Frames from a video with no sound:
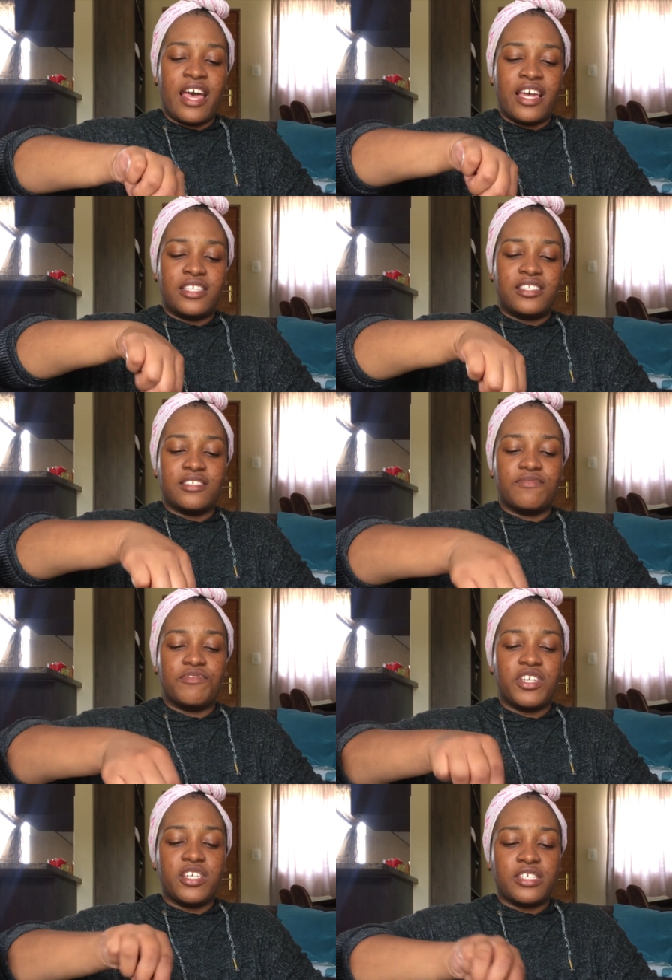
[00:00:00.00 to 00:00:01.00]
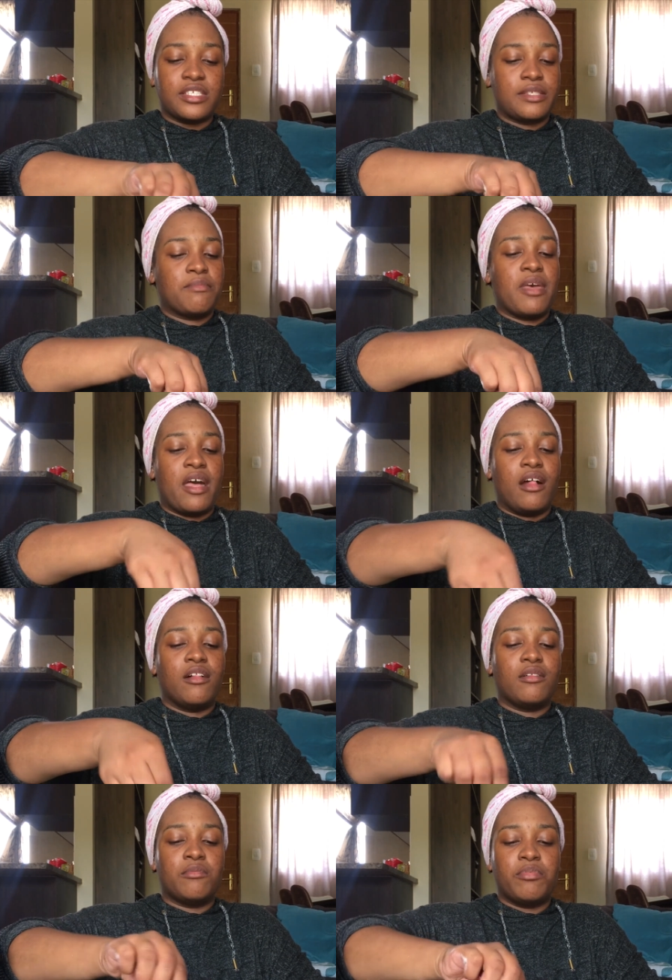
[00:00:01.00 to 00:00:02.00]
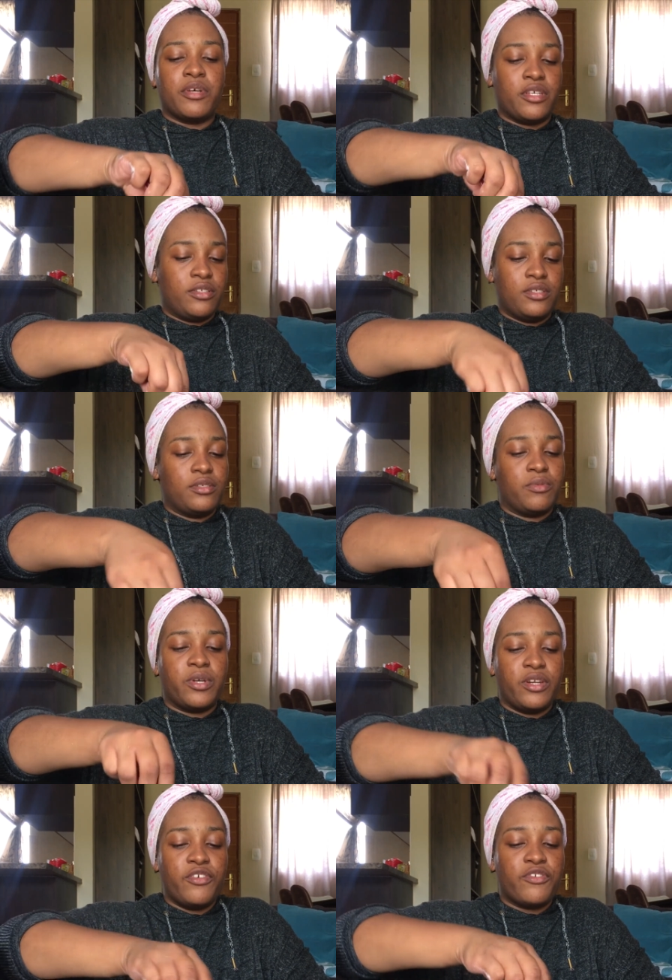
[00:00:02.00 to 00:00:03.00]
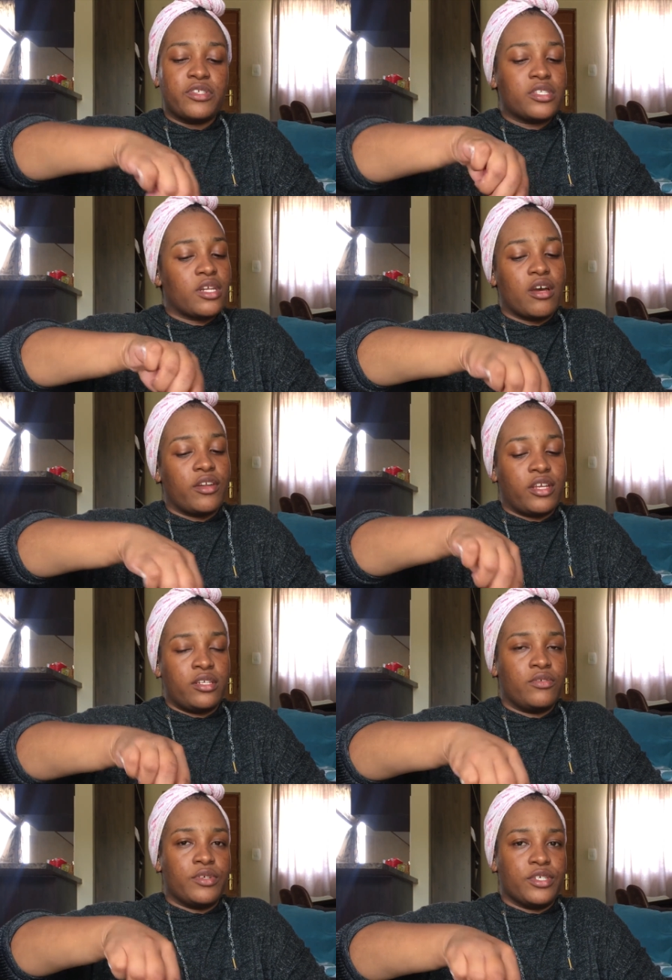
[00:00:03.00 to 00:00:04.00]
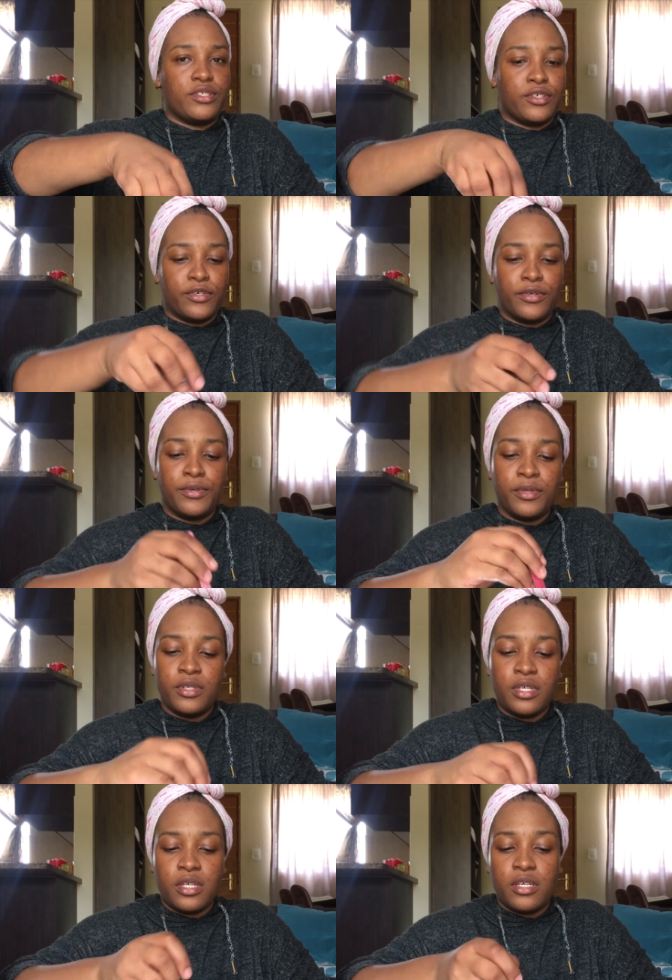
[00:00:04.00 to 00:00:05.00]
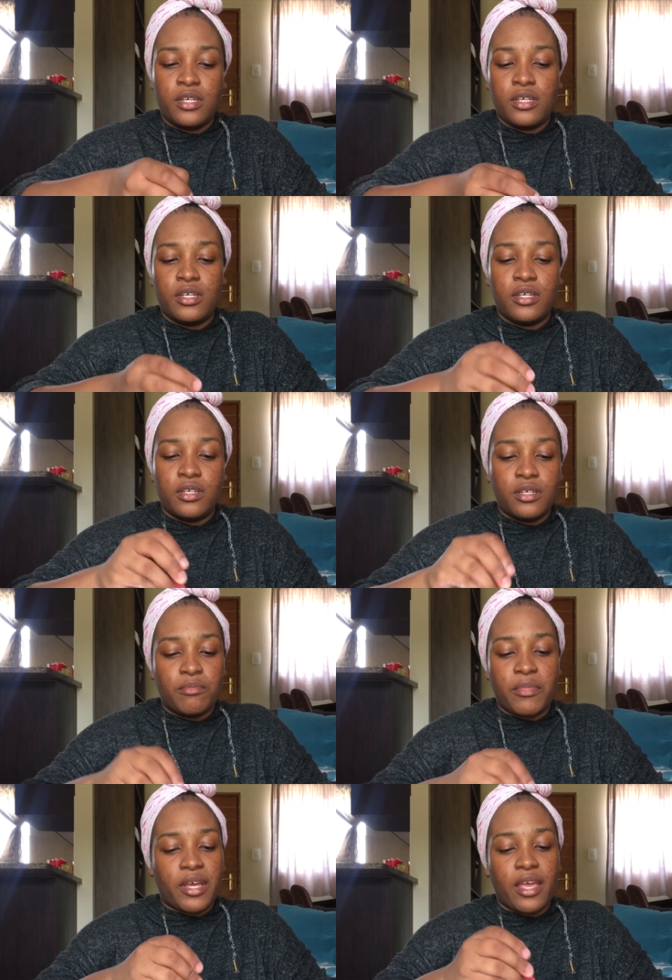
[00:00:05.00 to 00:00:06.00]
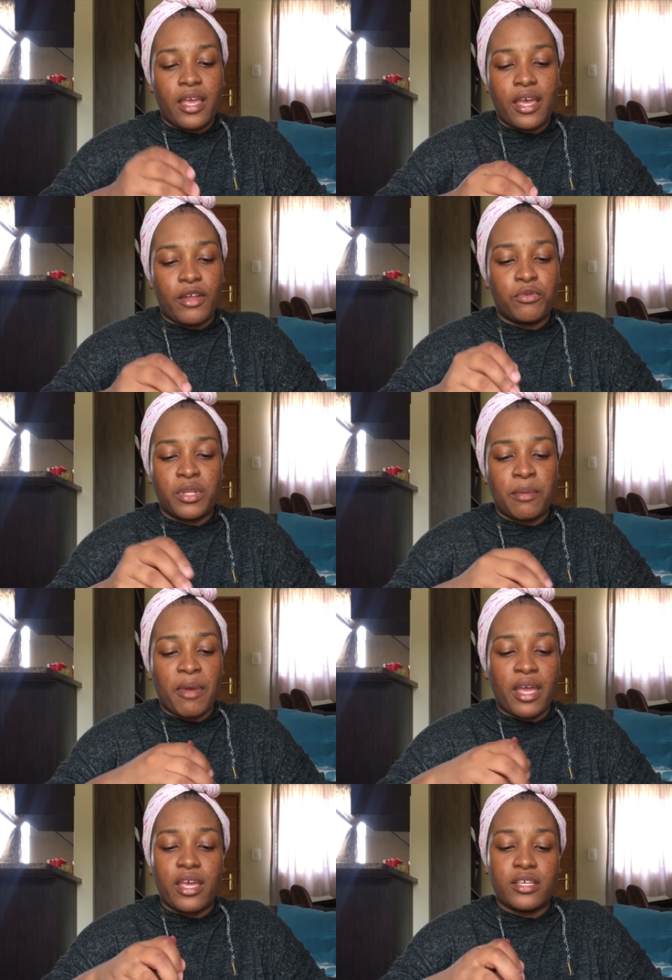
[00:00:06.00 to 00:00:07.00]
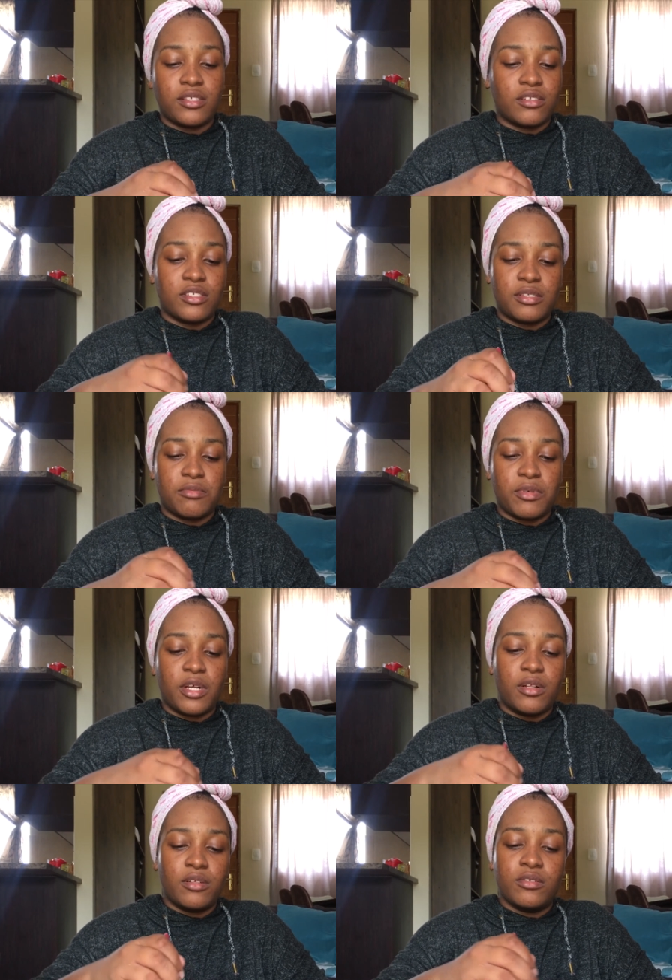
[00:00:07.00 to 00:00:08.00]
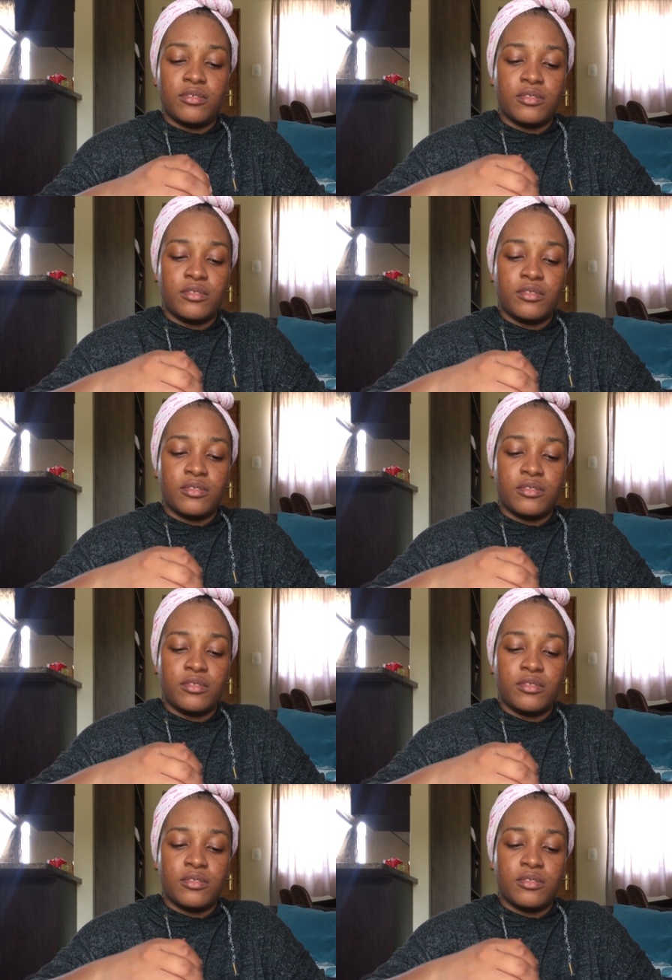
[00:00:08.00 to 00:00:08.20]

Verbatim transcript: that vinegar smell but we're gonna rinse it out anyway so my I don't think my hair is gonna smell